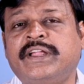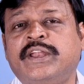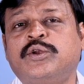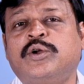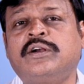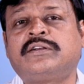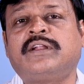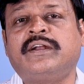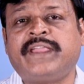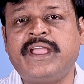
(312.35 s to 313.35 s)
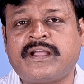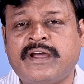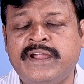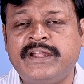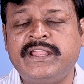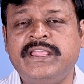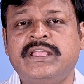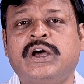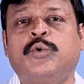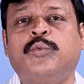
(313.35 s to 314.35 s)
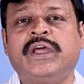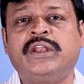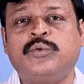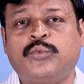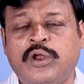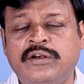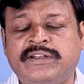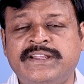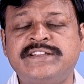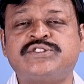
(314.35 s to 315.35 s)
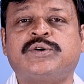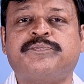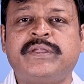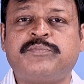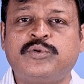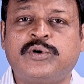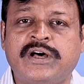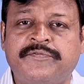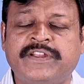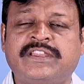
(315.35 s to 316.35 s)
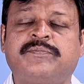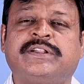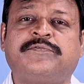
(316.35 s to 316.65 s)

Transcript: they did not take kindly when volunteers or people who are affected by the